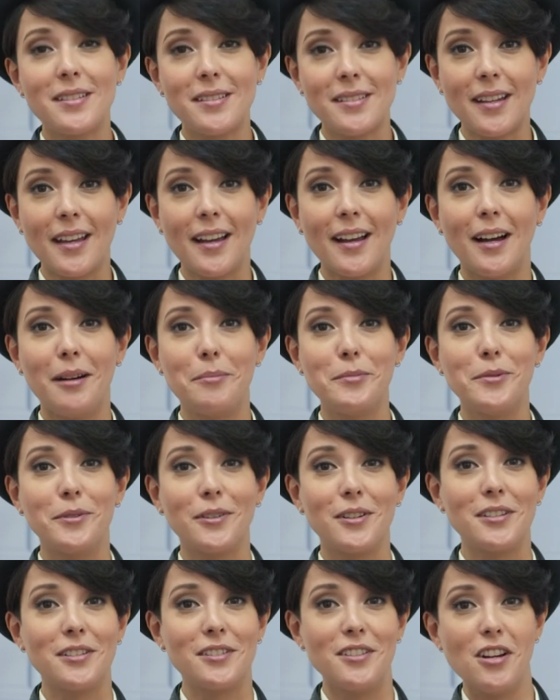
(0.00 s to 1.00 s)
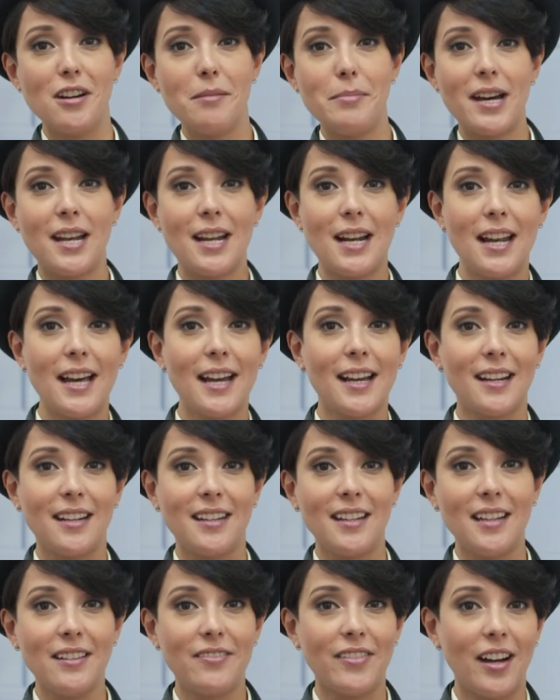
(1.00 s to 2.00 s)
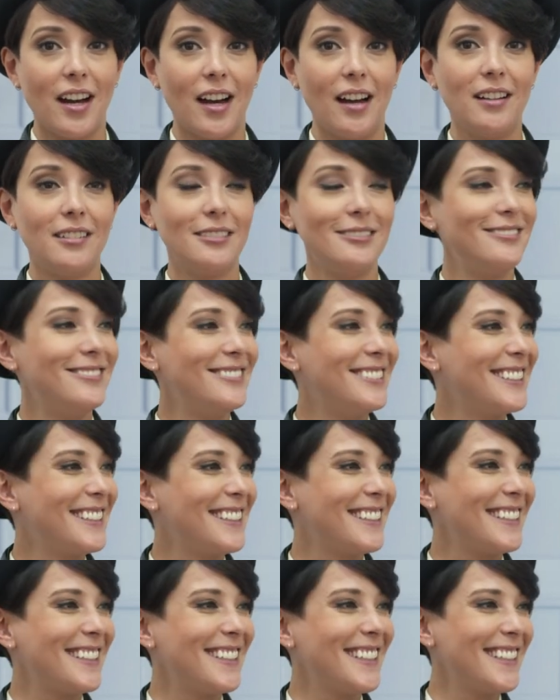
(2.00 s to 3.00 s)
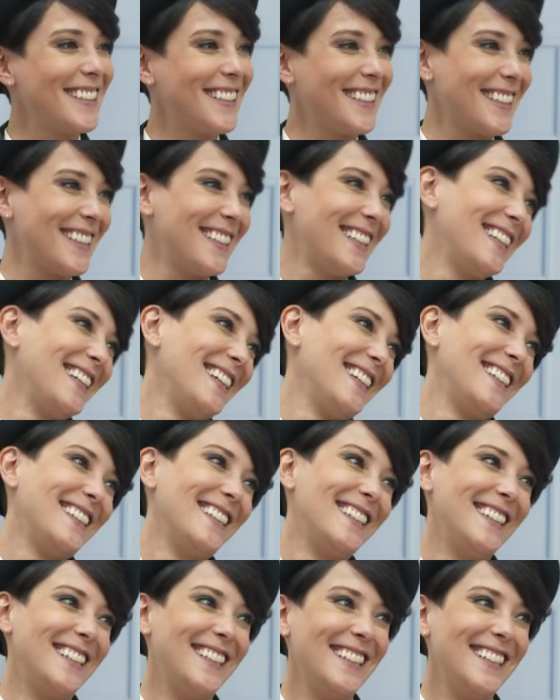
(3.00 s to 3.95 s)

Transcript: stay humble, because nobody like a diva. But